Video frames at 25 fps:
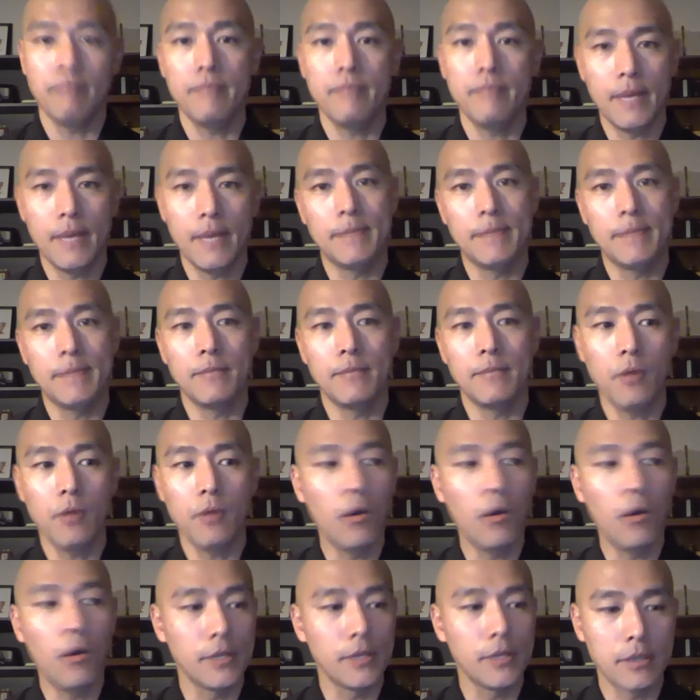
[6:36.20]
I mean,
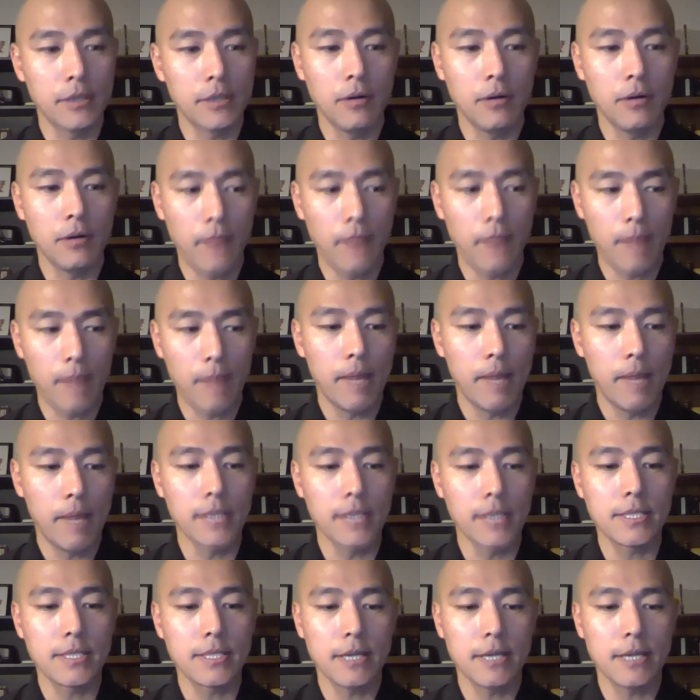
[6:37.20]
all in all, that by
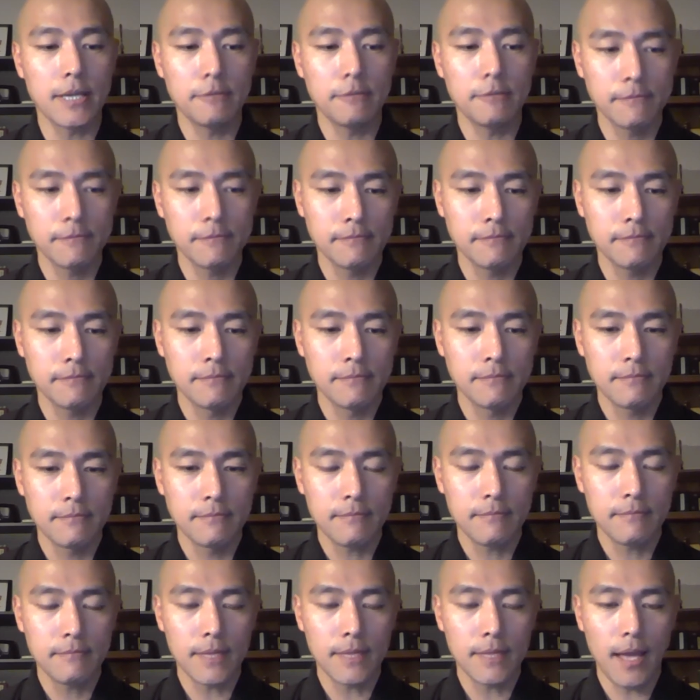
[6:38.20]
itself
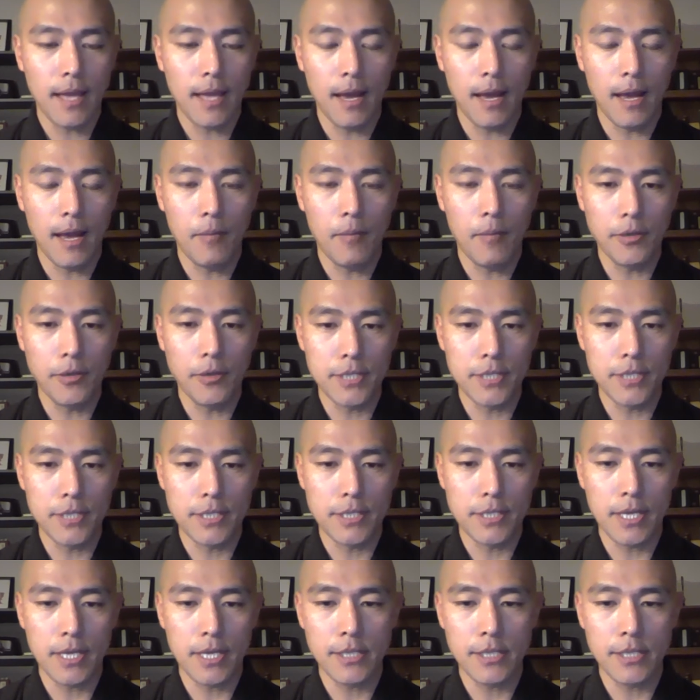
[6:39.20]

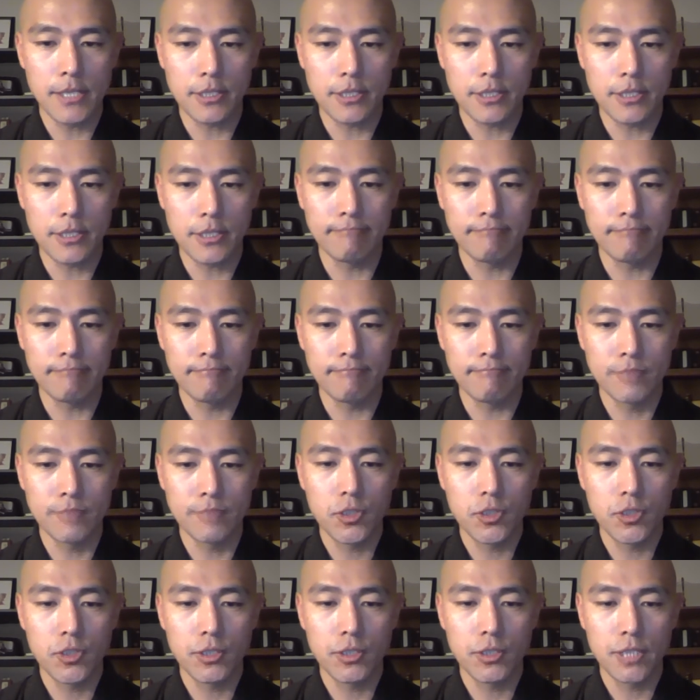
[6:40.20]
poses a certain
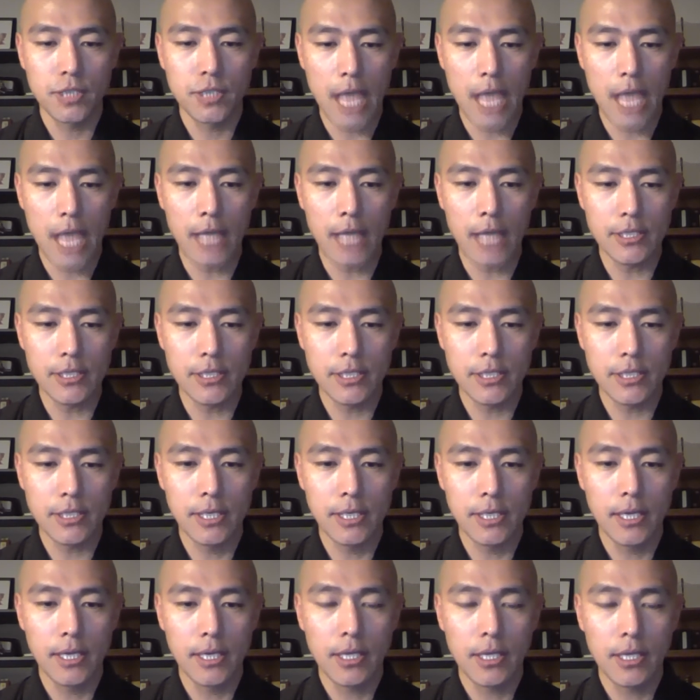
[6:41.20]
challenge,
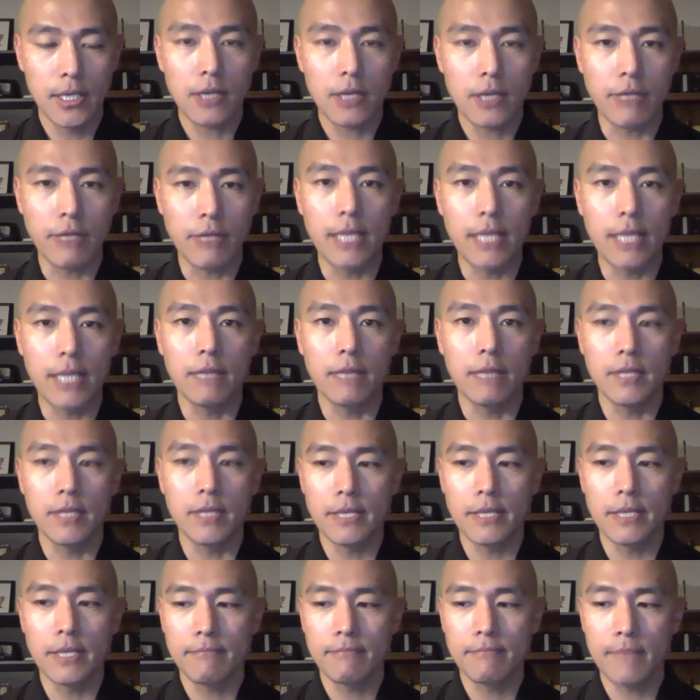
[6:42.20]

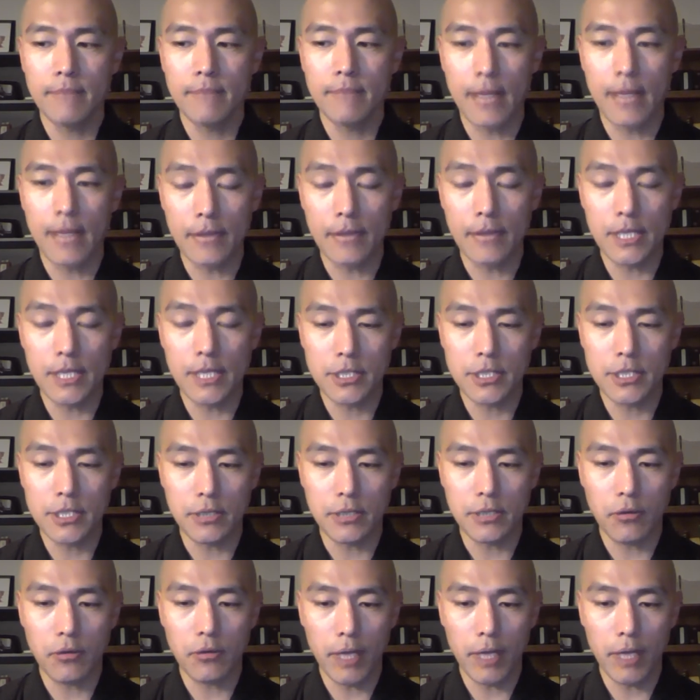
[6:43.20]
creativity, that tests
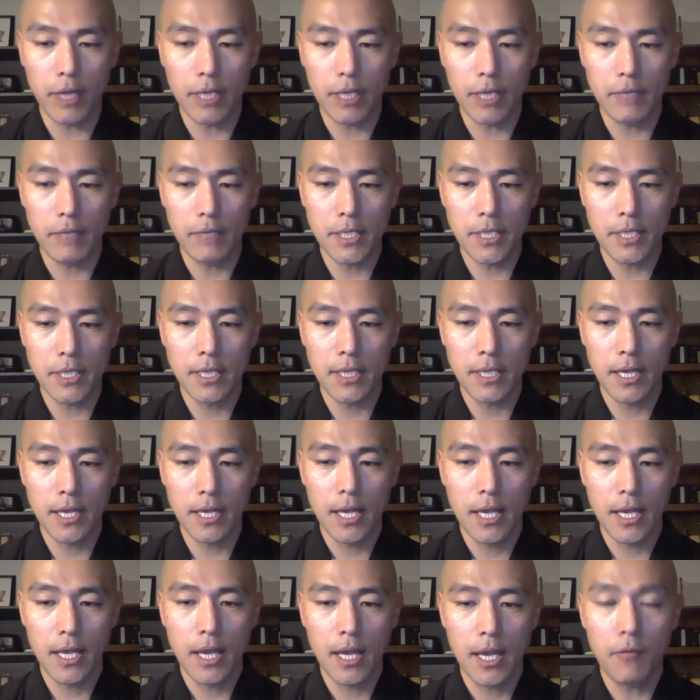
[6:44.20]
your creativity
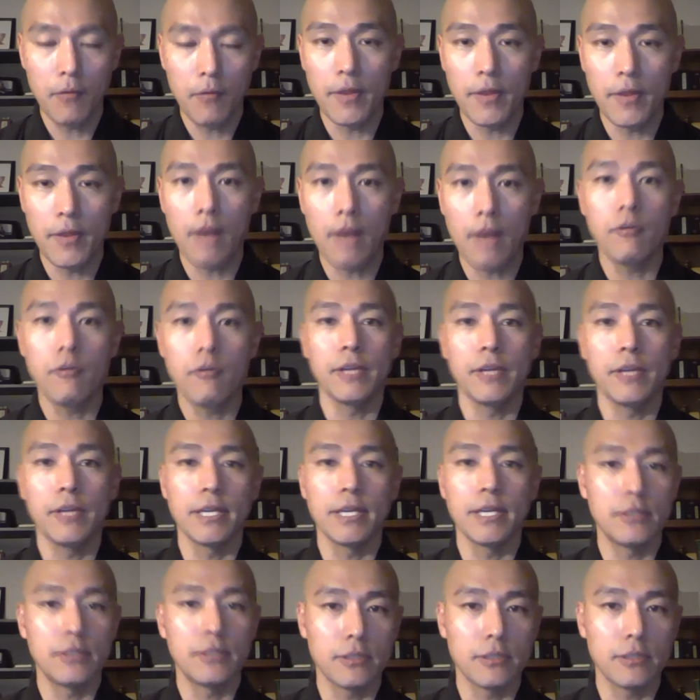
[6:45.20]
without falling
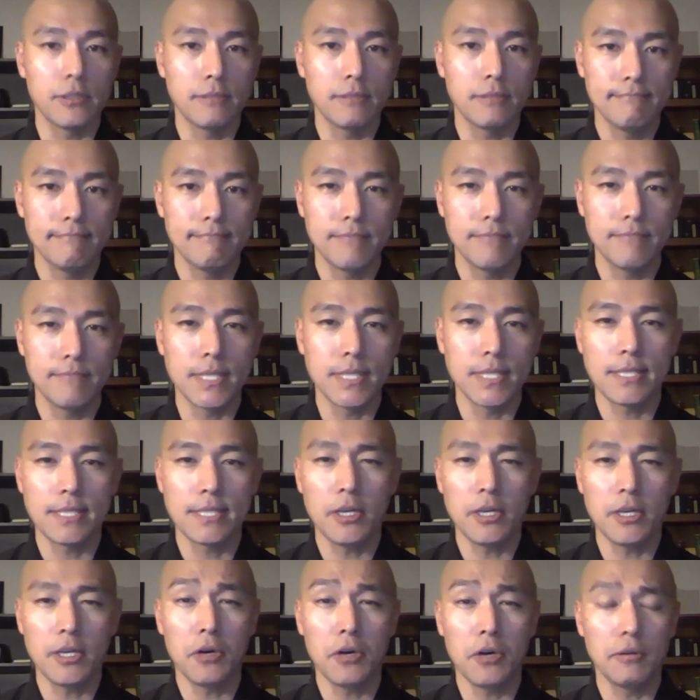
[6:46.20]
into this,
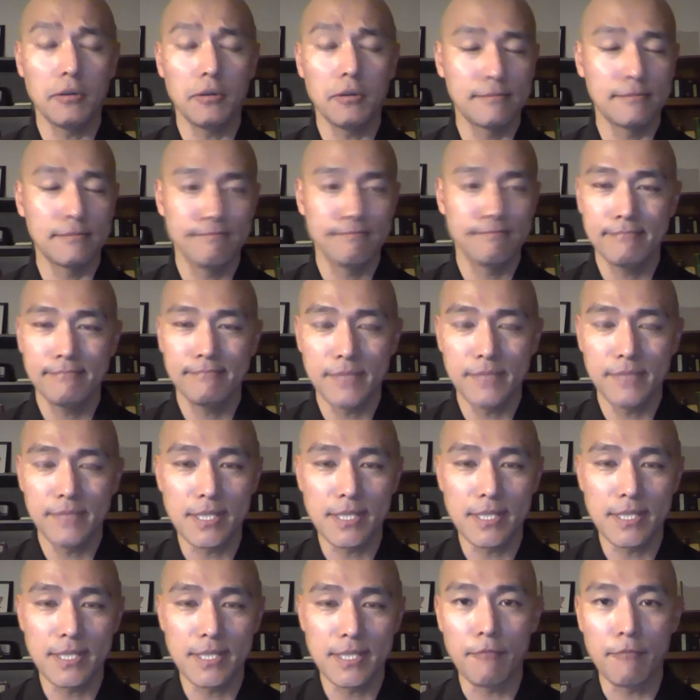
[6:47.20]
oh,
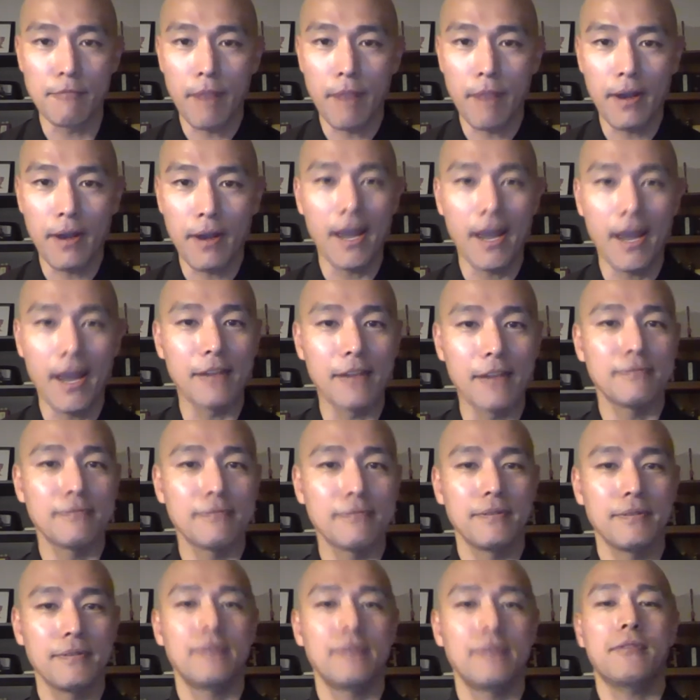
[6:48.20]
this isn't fair kind of
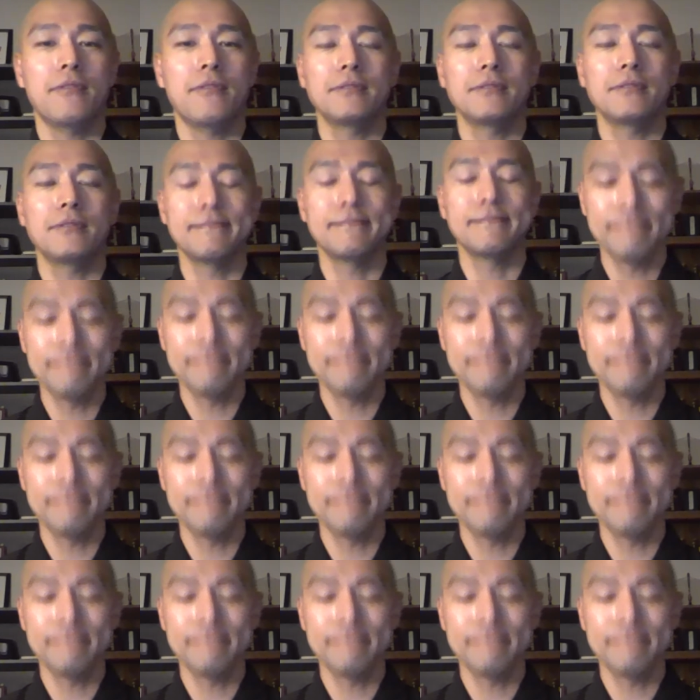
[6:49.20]
thought.